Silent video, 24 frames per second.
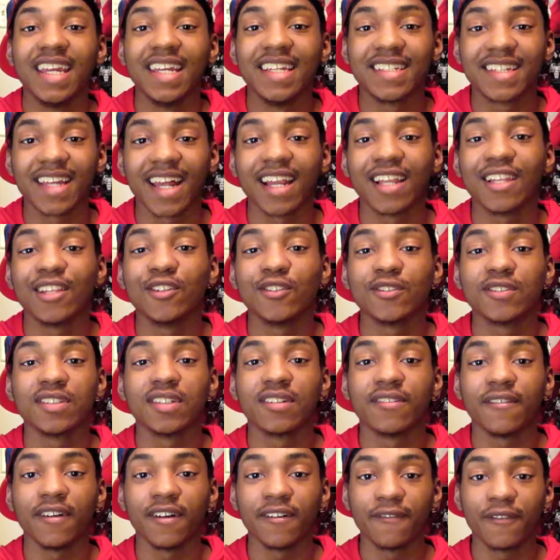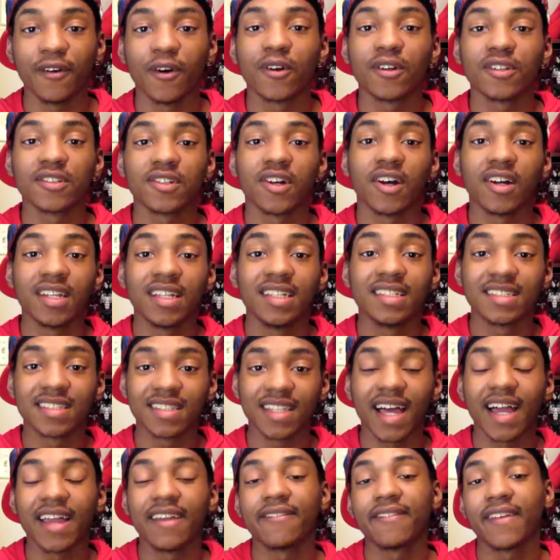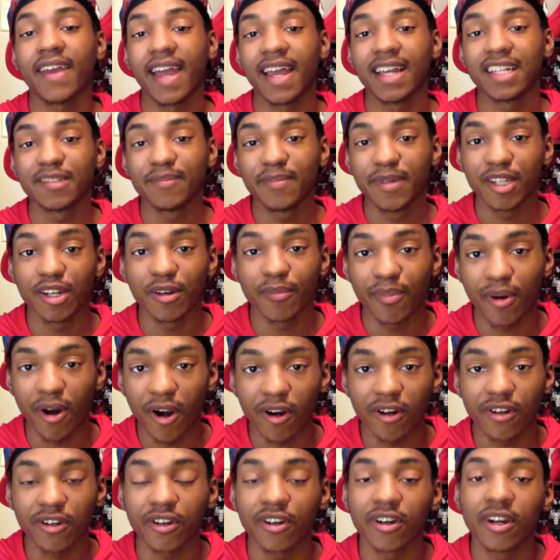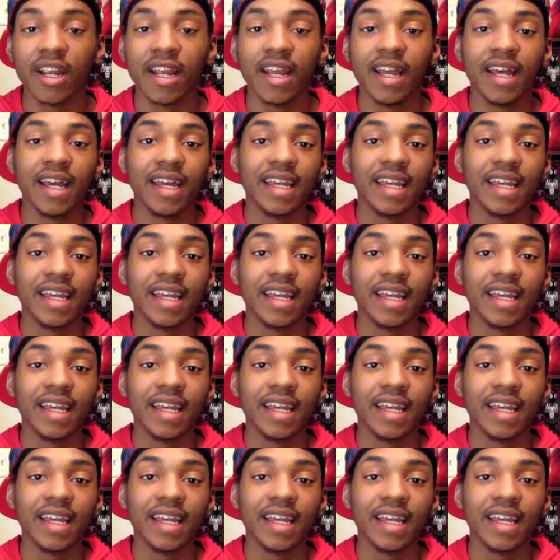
he's kind of losing focus on his life as Peter Parker.